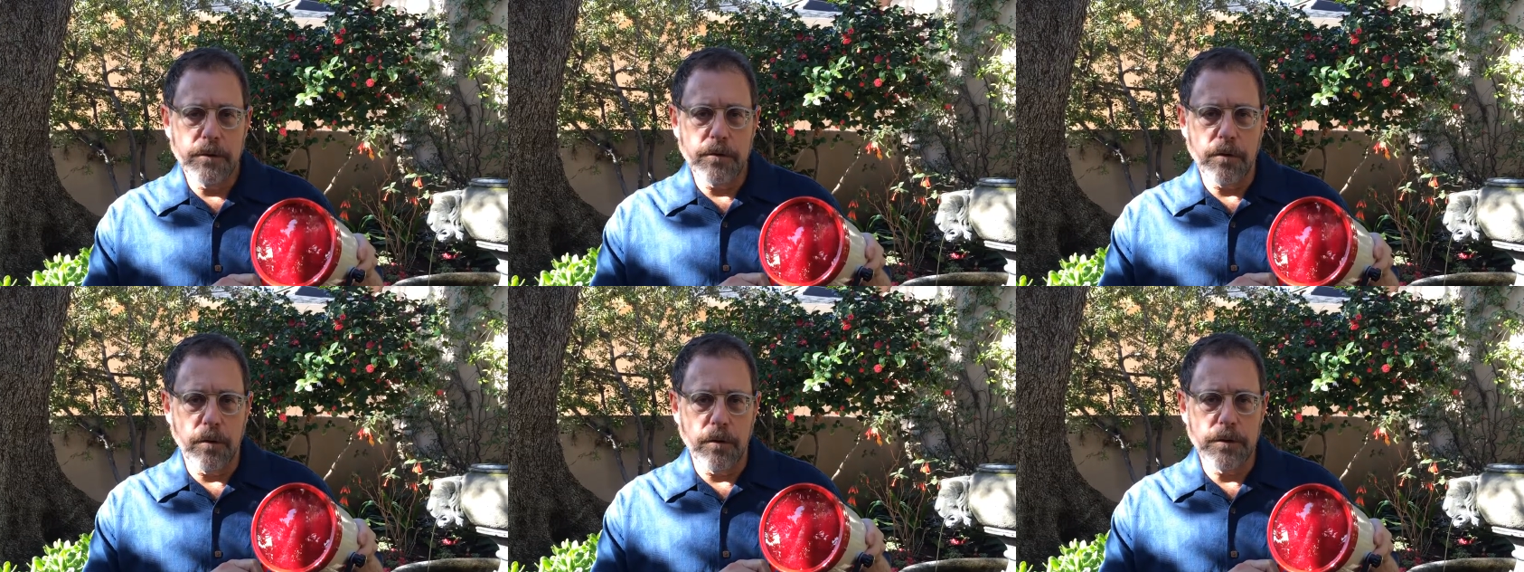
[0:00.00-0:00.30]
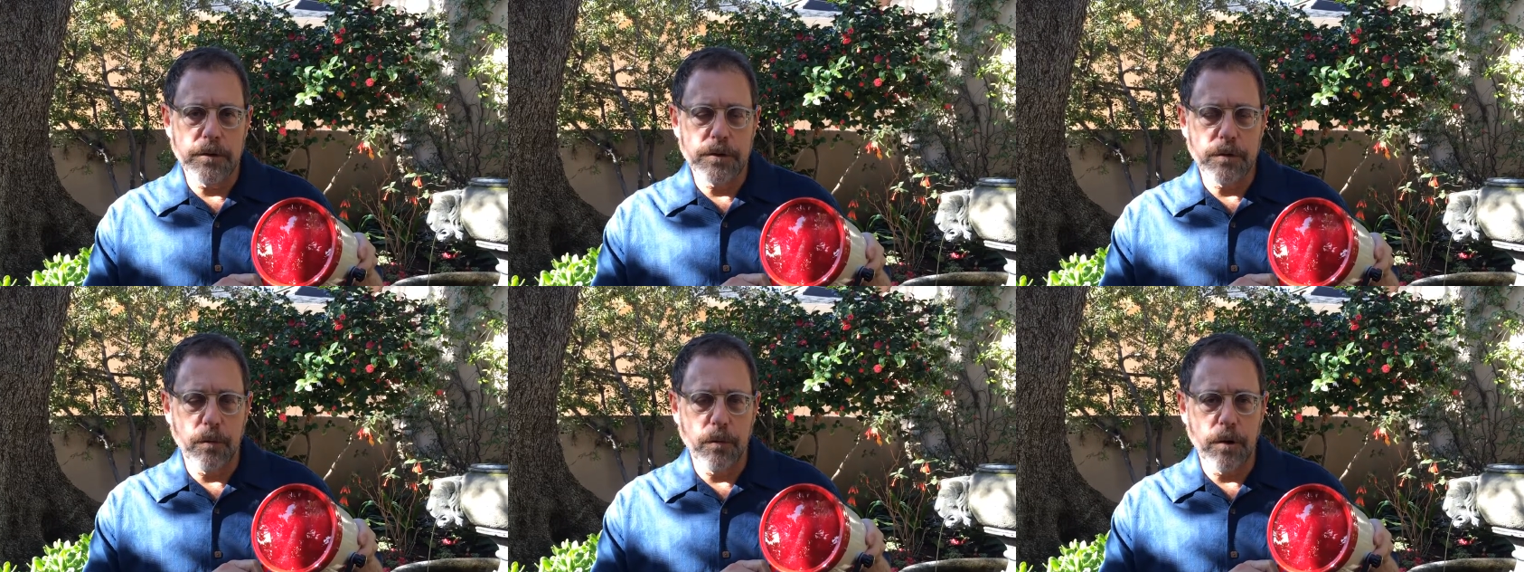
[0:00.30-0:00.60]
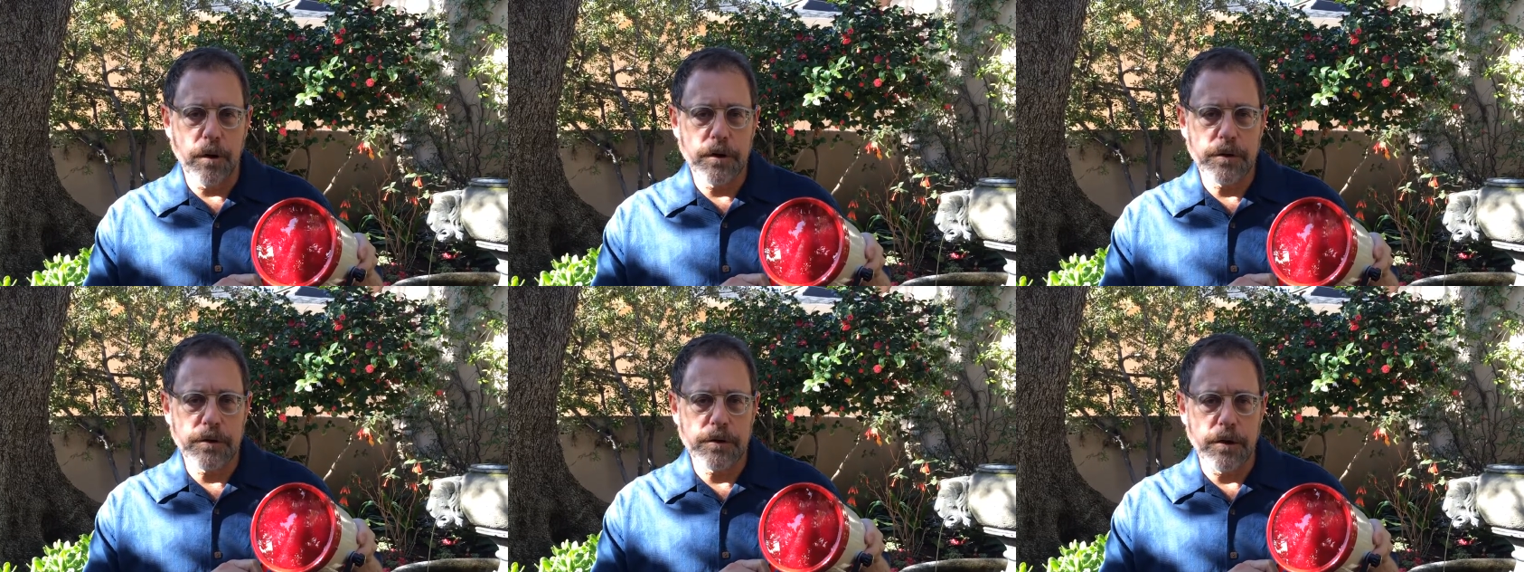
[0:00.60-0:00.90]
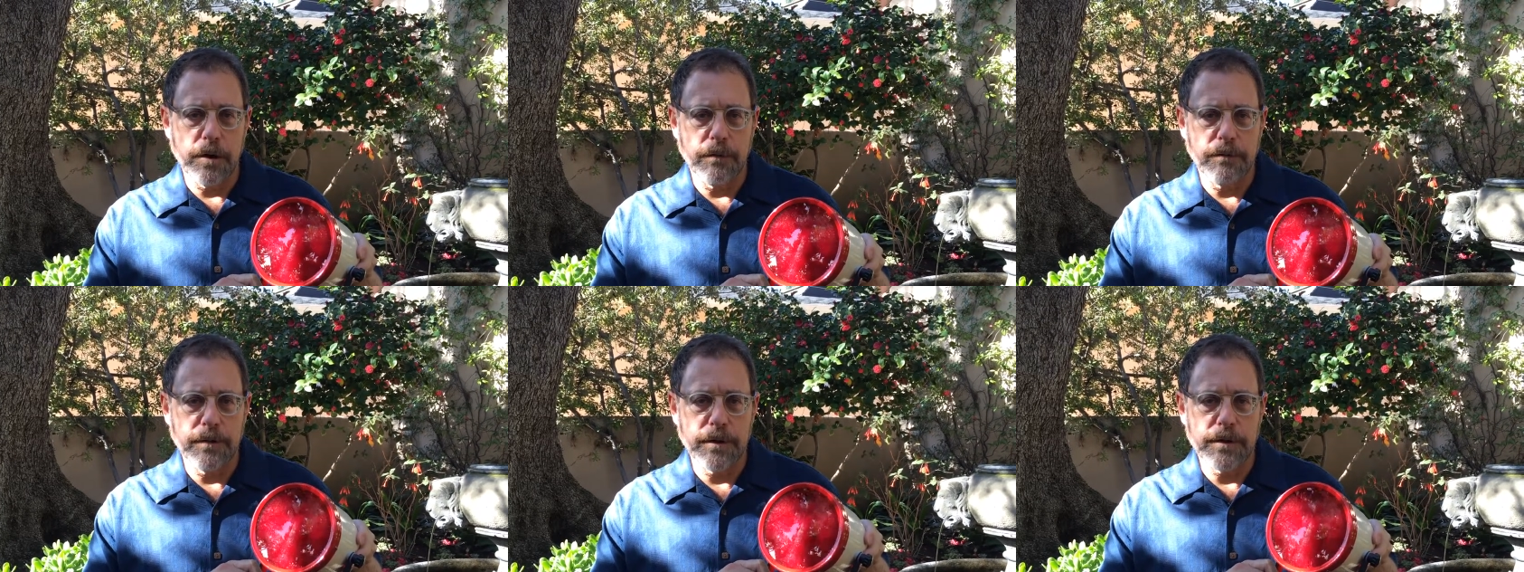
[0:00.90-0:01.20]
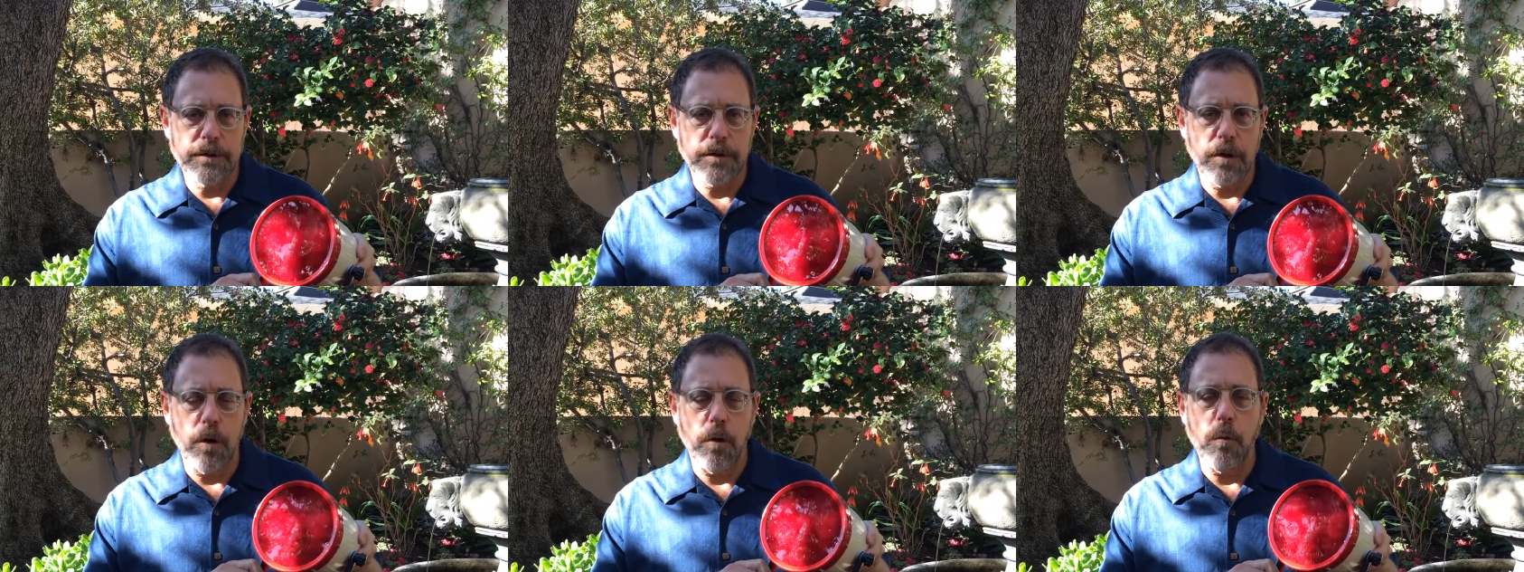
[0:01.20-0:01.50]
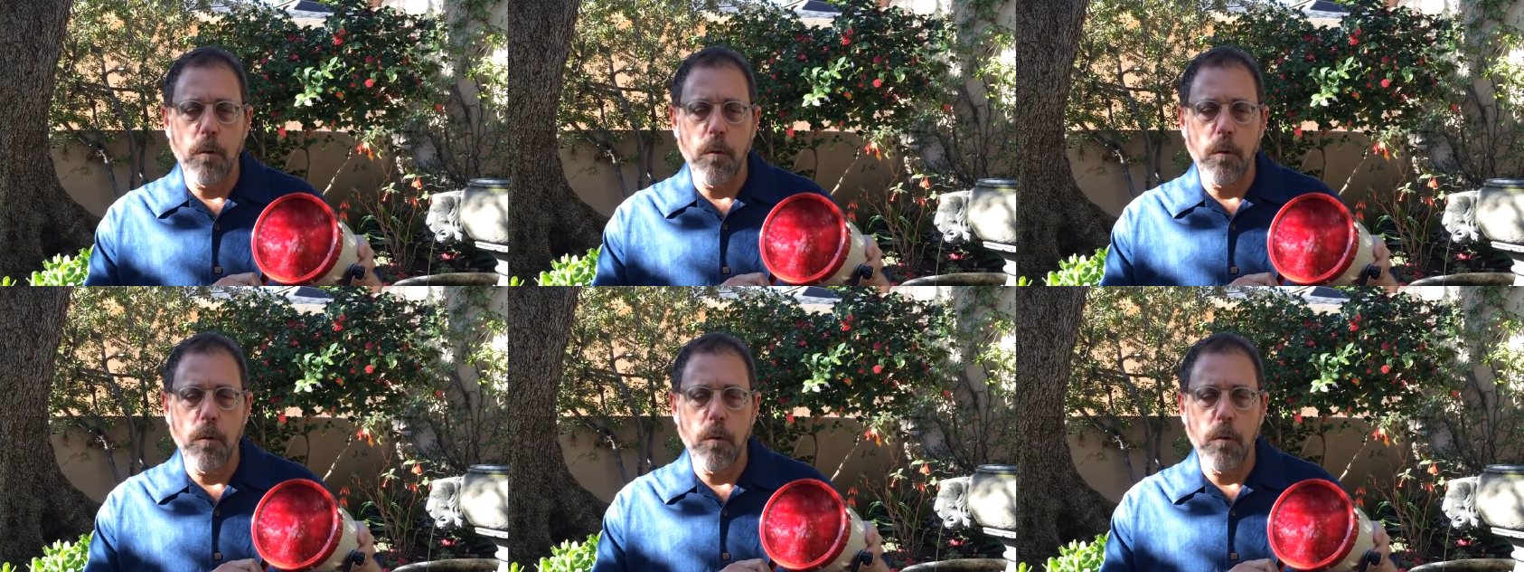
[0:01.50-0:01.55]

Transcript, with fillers: towards the work surface or